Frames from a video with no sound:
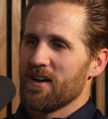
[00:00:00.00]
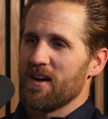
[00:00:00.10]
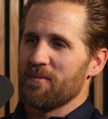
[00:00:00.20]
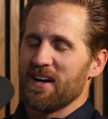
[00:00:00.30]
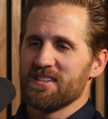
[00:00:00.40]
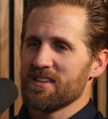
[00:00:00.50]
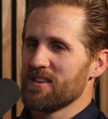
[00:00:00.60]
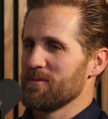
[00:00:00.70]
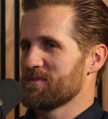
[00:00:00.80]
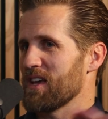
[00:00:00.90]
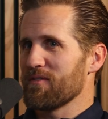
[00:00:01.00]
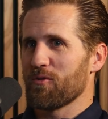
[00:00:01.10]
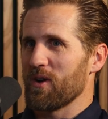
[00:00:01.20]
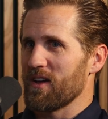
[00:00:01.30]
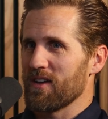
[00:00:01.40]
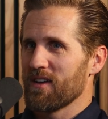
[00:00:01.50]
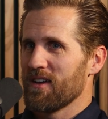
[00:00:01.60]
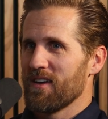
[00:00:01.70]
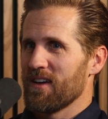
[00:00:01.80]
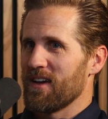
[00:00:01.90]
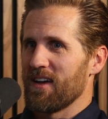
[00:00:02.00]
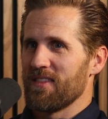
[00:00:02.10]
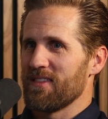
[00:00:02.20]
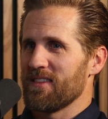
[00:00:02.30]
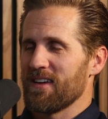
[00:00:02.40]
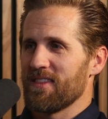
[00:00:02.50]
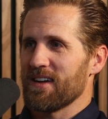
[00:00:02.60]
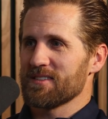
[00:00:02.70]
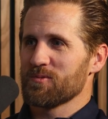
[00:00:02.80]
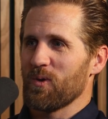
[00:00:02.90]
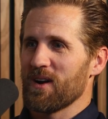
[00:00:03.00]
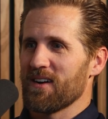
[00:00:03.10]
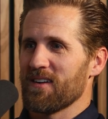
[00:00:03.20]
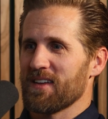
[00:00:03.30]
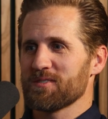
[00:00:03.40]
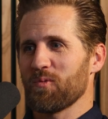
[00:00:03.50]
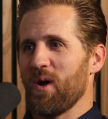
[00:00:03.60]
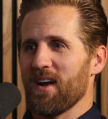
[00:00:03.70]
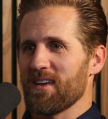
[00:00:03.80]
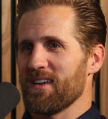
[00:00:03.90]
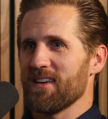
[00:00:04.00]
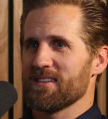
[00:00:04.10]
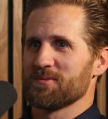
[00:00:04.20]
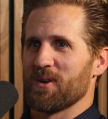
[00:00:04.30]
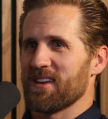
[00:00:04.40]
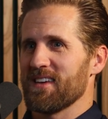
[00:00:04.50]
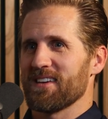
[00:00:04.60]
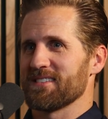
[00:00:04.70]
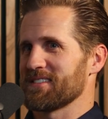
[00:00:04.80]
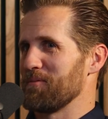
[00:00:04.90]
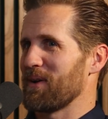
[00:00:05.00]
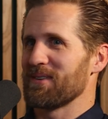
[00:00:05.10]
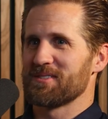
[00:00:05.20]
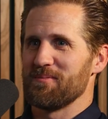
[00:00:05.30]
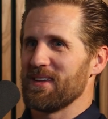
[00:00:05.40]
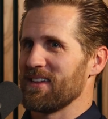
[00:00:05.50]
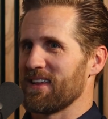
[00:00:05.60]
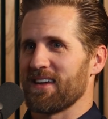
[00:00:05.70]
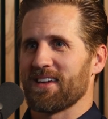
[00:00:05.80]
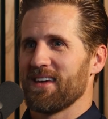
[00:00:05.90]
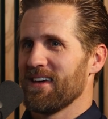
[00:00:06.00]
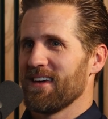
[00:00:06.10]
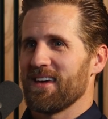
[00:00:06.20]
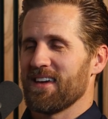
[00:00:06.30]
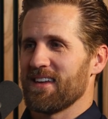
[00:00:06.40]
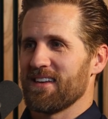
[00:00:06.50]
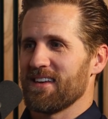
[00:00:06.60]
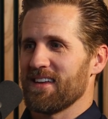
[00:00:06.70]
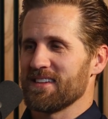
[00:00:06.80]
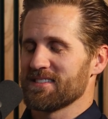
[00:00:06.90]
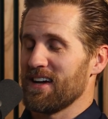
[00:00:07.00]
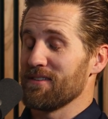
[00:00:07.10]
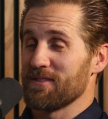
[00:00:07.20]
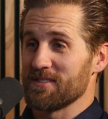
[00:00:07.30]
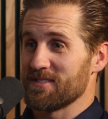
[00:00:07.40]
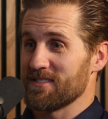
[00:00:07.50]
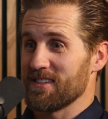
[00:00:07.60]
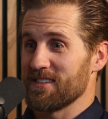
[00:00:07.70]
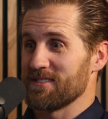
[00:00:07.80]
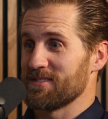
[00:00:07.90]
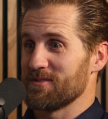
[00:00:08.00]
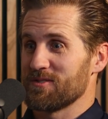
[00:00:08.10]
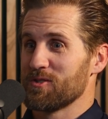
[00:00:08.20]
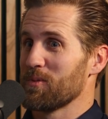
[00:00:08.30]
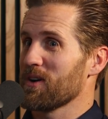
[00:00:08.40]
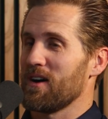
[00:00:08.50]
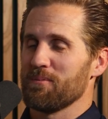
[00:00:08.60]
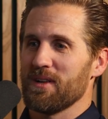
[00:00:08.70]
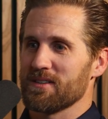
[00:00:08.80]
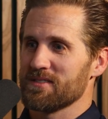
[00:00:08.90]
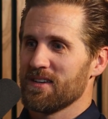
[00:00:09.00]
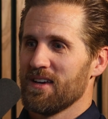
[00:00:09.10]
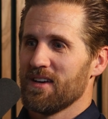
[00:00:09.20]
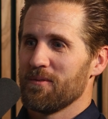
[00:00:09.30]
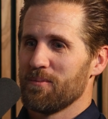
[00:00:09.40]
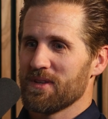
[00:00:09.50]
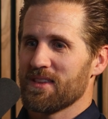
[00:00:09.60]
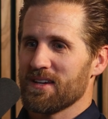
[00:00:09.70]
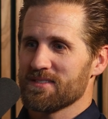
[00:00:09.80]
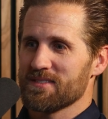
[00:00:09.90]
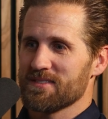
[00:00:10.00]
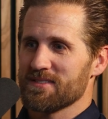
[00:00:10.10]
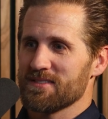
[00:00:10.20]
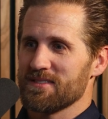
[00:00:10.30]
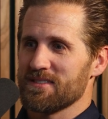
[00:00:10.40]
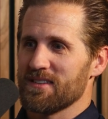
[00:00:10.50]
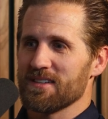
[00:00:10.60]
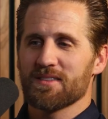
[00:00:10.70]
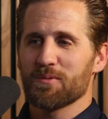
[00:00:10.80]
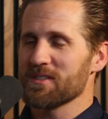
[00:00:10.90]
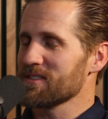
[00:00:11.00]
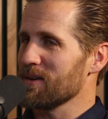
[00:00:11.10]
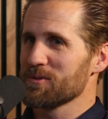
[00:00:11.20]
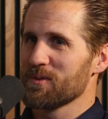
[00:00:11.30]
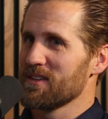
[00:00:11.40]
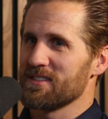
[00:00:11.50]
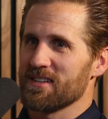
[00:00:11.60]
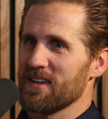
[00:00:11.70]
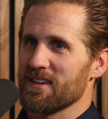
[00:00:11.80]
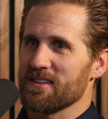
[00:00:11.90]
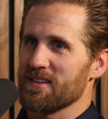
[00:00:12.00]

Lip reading: I did the safe way. And that's why he is where he is compared to me. Like, and his life is super complex, but that's not the risk I was willing to take at the